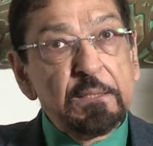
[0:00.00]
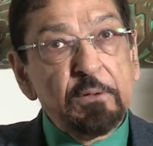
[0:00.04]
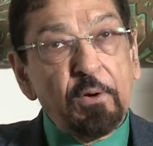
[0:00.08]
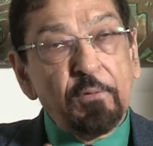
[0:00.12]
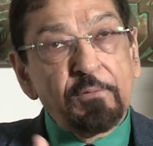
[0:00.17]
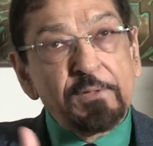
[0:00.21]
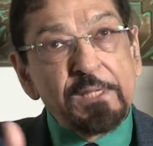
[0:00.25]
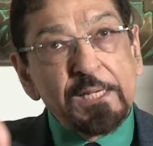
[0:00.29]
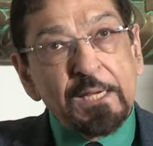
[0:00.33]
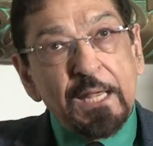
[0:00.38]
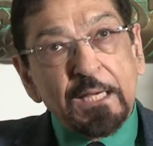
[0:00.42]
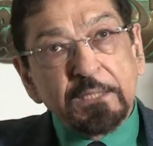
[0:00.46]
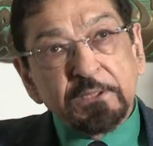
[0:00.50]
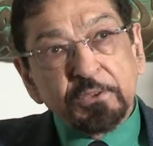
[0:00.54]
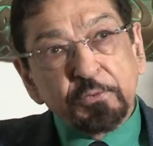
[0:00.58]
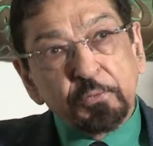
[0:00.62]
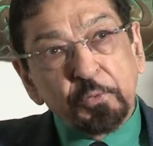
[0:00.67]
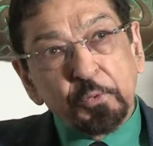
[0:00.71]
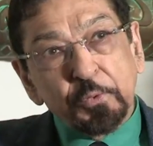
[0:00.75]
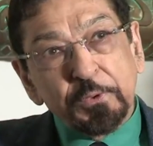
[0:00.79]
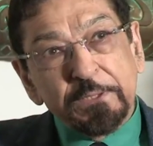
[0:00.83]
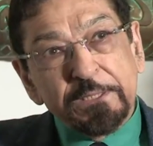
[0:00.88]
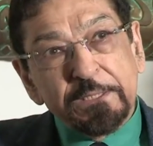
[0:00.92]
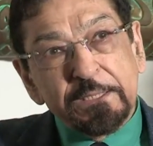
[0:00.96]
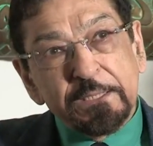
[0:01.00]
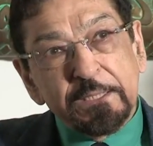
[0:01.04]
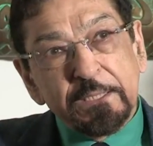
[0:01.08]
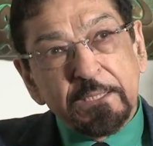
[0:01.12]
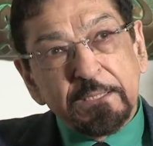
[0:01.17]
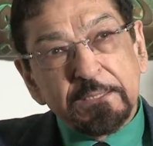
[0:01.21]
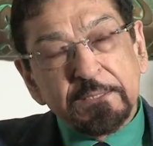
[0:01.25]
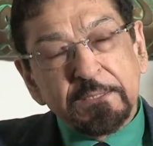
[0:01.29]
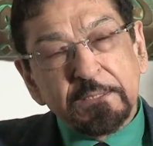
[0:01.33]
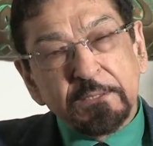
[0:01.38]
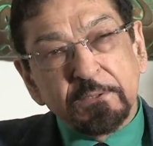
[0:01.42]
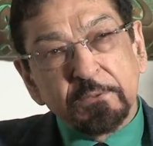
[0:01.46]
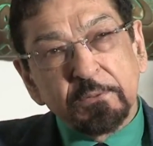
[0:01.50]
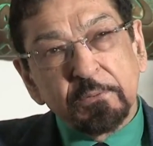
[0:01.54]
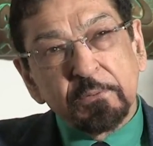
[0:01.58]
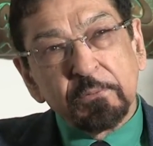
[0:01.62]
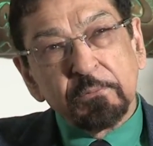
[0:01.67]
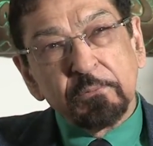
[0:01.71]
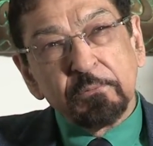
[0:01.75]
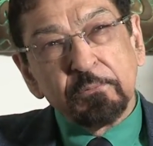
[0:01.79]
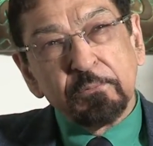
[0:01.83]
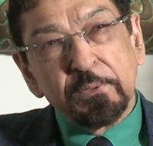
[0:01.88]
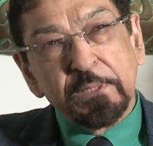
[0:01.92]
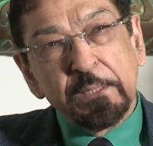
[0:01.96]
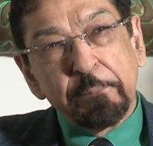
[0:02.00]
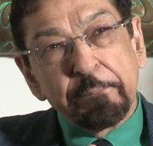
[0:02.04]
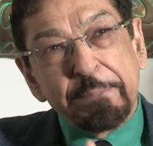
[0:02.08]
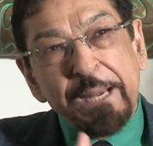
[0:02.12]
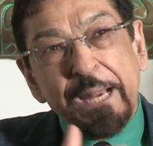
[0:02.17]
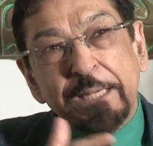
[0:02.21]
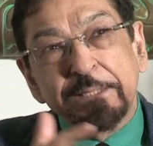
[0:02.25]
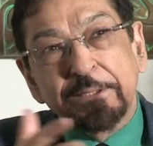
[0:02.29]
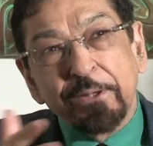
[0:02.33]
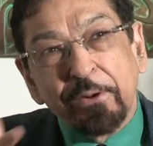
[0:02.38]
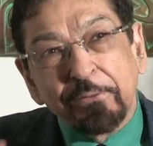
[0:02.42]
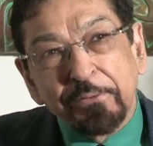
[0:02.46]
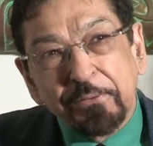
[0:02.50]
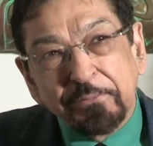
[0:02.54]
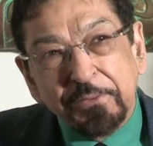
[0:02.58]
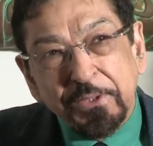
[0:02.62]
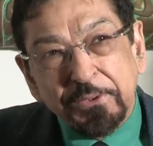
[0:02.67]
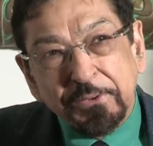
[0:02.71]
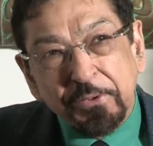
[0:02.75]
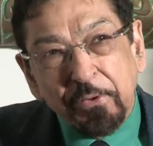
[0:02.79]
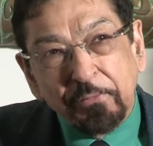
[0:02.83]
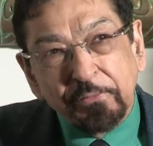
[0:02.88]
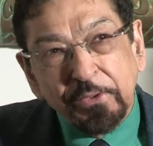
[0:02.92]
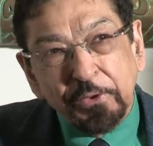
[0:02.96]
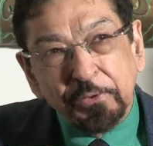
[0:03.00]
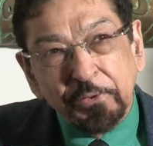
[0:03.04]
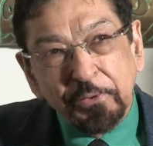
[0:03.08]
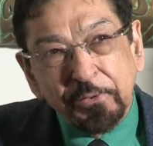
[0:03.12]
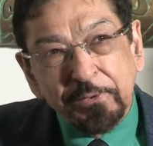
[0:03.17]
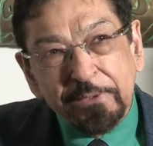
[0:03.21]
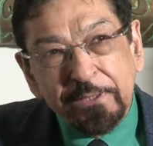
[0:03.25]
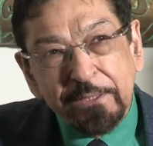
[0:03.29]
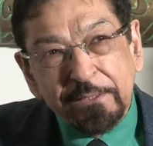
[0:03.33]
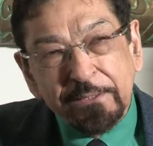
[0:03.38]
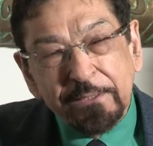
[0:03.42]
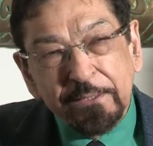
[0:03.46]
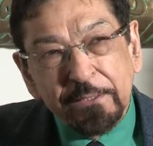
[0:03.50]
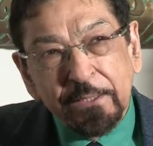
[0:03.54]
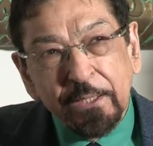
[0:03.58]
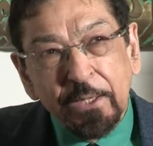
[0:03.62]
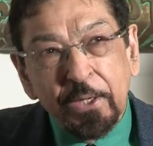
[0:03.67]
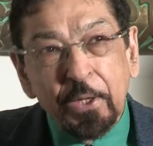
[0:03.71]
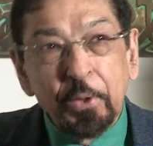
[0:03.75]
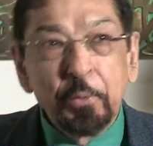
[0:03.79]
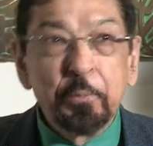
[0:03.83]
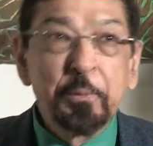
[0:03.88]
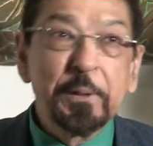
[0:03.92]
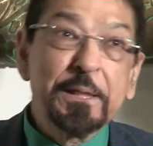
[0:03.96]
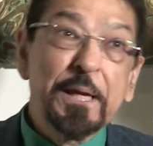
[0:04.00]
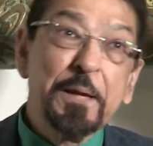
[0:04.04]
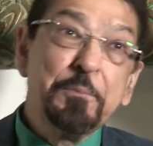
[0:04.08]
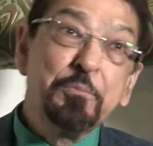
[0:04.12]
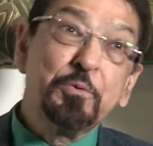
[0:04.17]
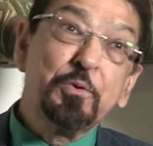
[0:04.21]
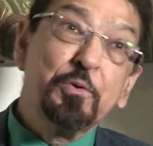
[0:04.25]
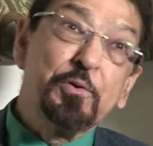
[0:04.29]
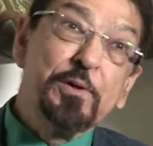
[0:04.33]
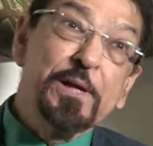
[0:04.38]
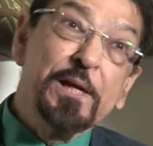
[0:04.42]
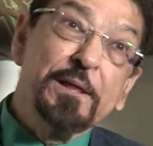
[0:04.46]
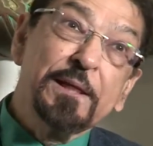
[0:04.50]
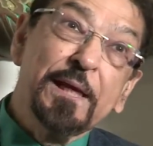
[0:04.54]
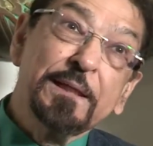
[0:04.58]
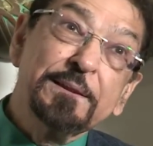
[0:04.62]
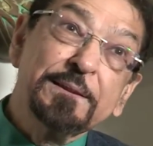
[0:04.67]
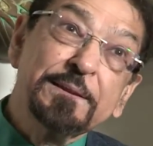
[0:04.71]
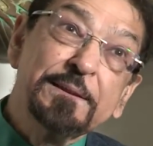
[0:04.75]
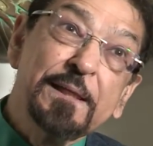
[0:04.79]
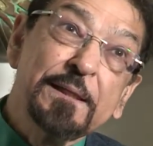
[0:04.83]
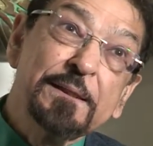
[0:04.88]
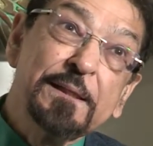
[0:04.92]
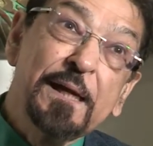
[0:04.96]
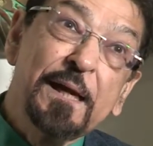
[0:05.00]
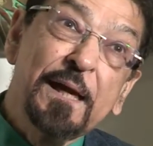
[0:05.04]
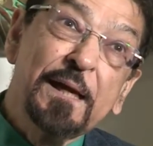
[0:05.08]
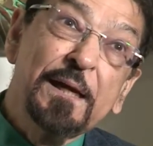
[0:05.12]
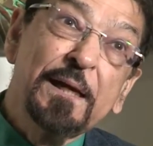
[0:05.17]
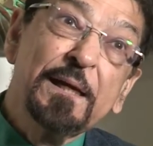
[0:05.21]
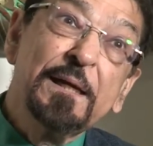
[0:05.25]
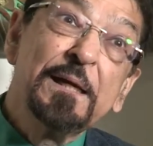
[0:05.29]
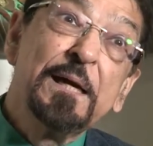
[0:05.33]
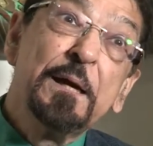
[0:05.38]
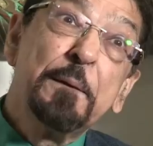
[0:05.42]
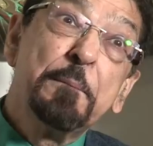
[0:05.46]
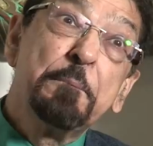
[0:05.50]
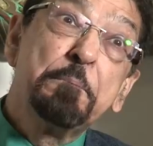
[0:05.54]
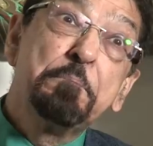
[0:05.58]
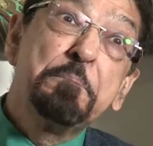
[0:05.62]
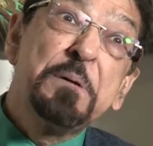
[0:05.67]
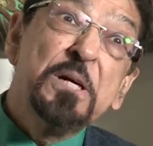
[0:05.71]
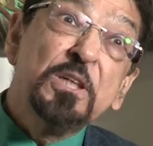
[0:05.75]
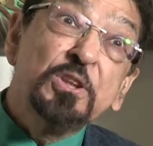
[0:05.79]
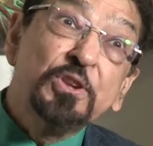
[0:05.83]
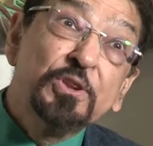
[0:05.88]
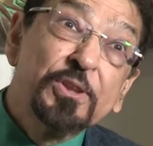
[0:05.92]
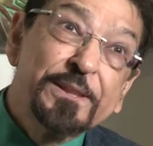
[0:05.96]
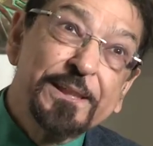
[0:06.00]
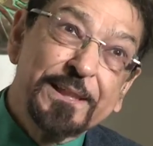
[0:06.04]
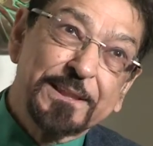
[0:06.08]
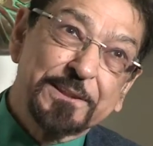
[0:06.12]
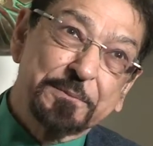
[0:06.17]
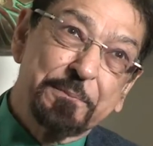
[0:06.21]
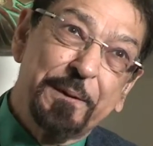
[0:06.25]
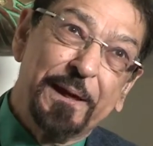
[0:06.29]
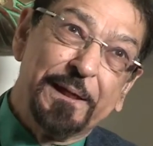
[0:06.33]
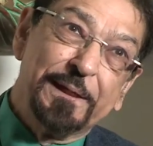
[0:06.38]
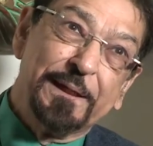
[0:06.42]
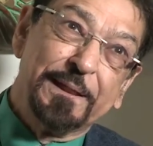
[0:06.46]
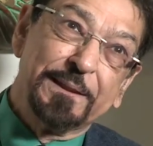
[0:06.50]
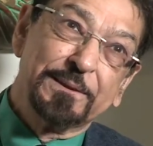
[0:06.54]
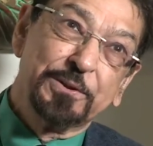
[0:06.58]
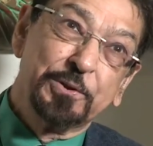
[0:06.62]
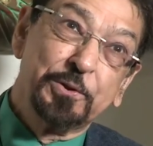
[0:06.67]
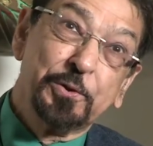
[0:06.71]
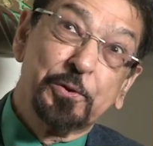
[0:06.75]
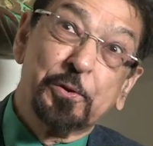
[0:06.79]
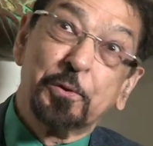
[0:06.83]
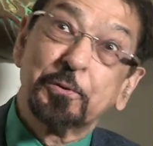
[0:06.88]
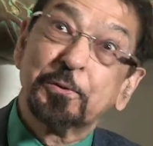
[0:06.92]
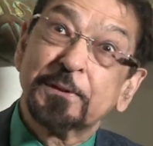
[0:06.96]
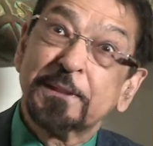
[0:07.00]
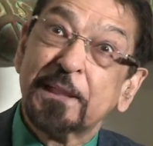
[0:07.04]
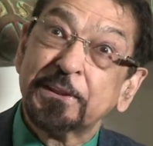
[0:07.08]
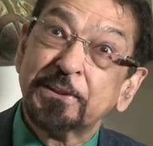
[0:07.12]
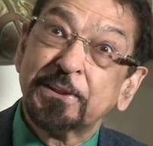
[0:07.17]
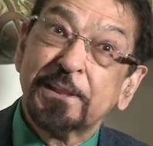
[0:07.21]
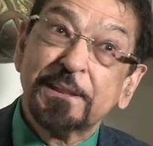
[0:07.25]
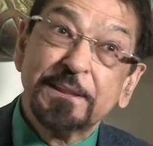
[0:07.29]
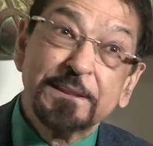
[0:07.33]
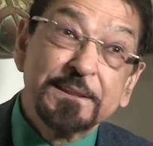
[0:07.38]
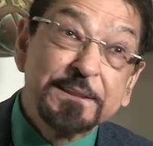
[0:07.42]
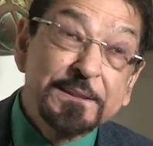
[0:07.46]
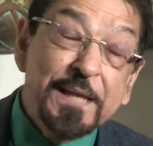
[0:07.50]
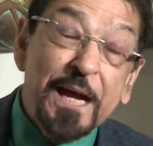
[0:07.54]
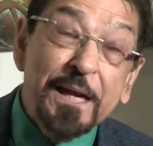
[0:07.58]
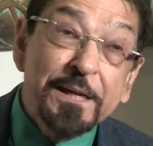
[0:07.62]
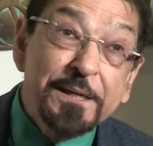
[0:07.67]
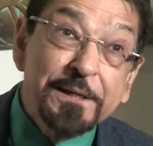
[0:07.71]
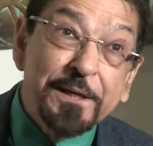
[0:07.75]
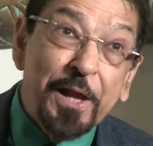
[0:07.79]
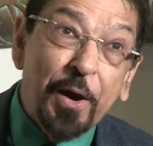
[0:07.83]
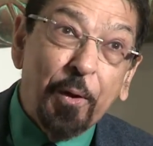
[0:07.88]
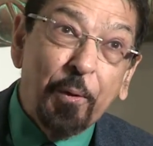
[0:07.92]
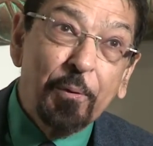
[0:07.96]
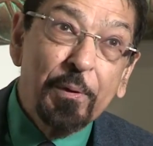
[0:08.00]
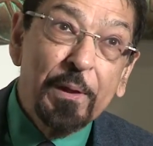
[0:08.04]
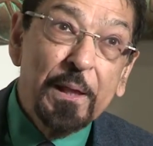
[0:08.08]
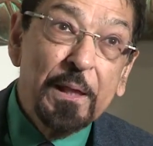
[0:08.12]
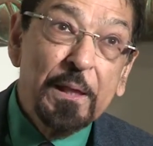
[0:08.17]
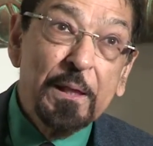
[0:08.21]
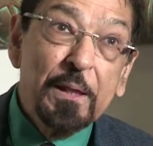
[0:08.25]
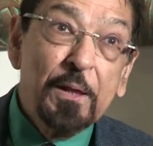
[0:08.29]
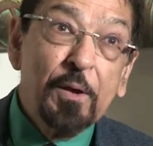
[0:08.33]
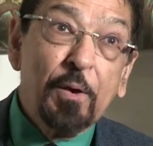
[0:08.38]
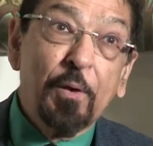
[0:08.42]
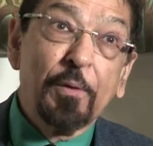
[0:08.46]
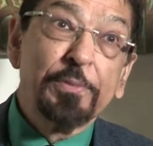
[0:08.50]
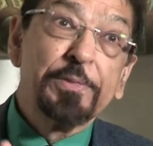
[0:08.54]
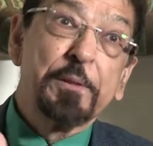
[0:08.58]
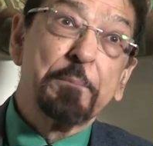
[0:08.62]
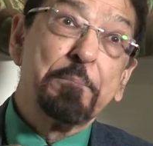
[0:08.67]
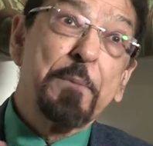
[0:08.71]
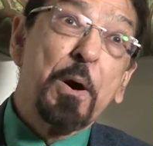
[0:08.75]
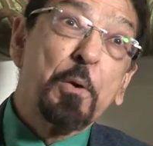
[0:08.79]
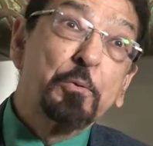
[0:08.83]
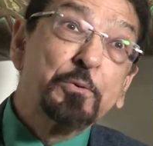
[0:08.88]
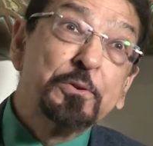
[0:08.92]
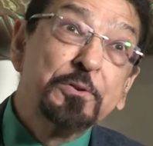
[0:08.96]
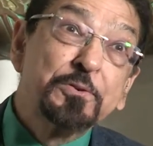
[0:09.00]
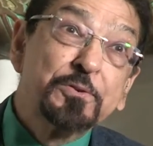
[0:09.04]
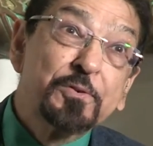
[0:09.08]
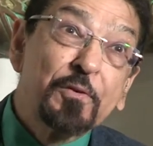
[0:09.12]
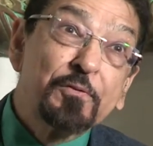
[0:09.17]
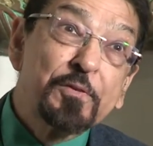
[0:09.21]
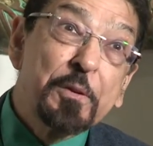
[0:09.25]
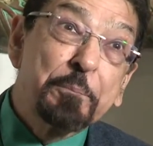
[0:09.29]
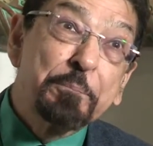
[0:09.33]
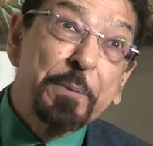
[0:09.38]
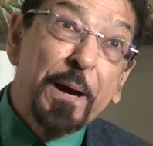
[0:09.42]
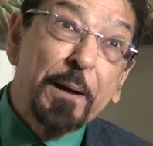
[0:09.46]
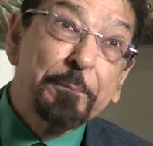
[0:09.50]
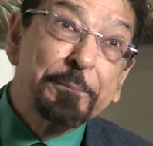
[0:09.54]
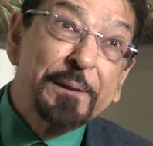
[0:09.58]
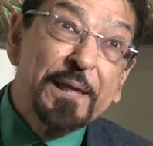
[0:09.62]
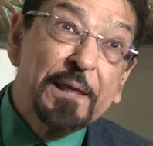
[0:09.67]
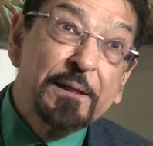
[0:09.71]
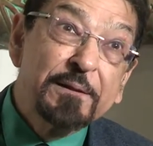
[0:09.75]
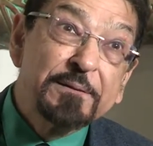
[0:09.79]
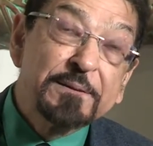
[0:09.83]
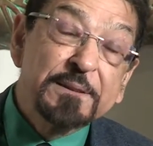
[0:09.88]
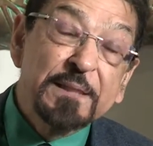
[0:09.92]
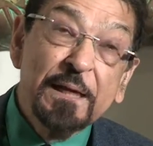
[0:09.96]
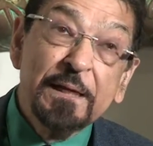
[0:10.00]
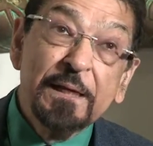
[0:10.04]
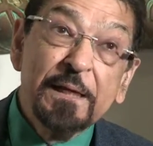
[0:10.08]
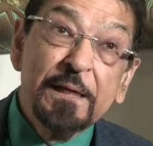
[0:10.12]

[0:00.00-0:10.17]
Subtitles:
over the last 40 years, with the breakdown of the Soviet Union, we came to realize that there are Persian Ismailis. You go to Tajikistan now, on the mountains of the Pamirs,